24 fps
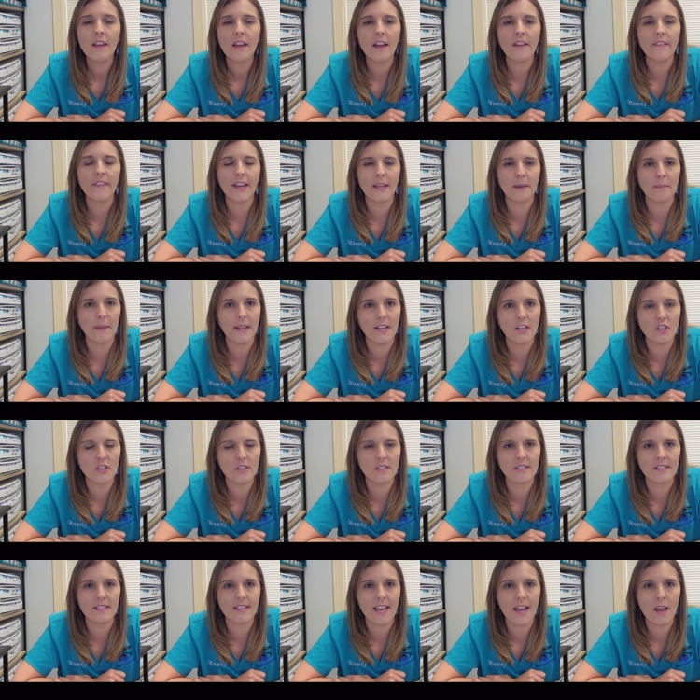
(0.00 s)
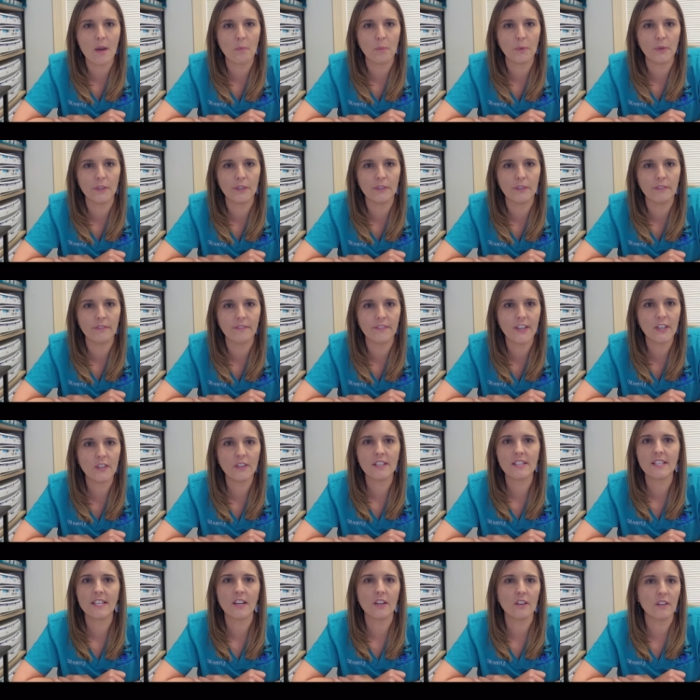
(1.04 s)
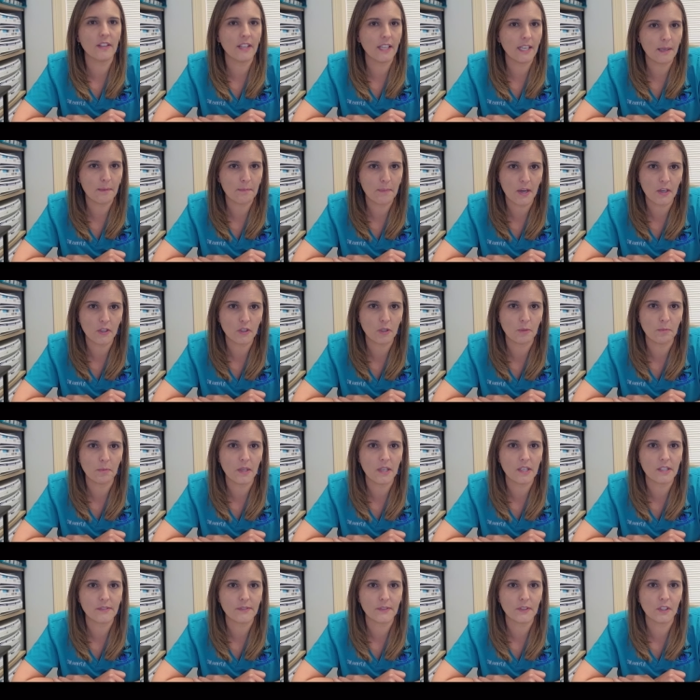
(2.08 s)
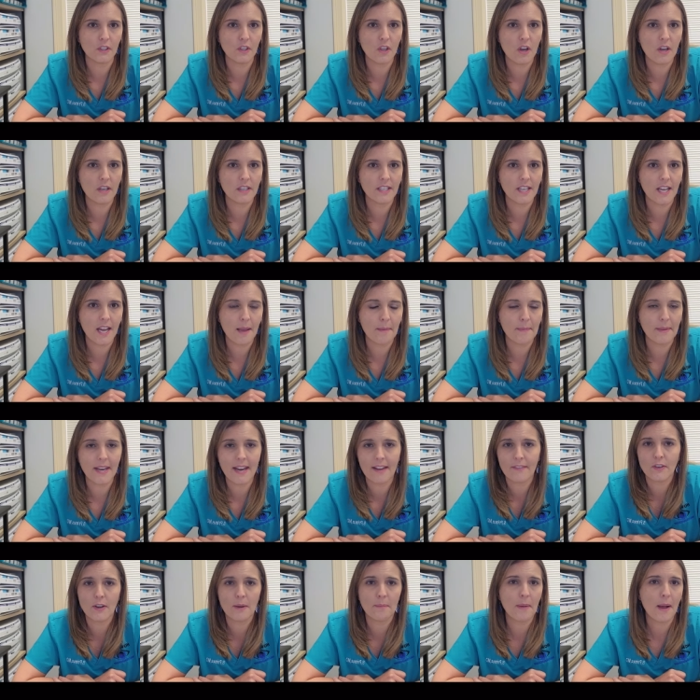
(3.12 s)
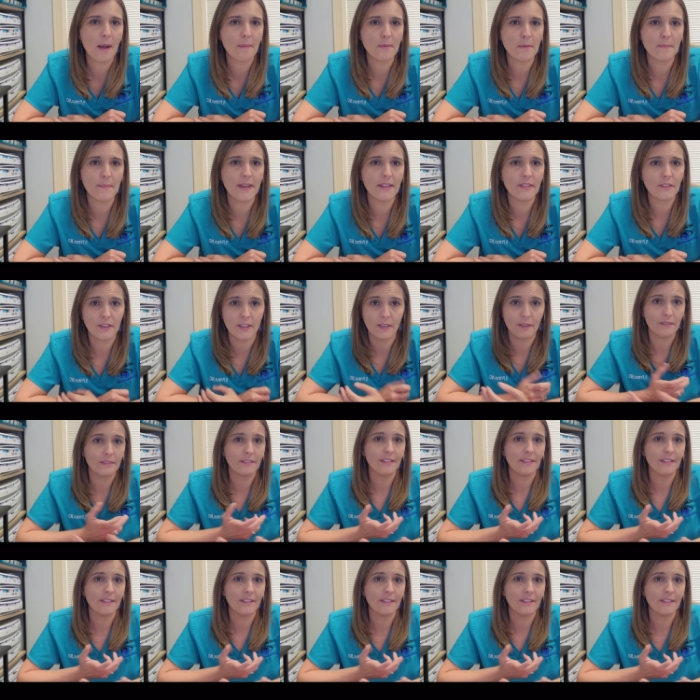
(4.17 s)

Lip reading: I've had patients that were very scared of getting punctal plugs for a long time, and after I pop them in, they're like,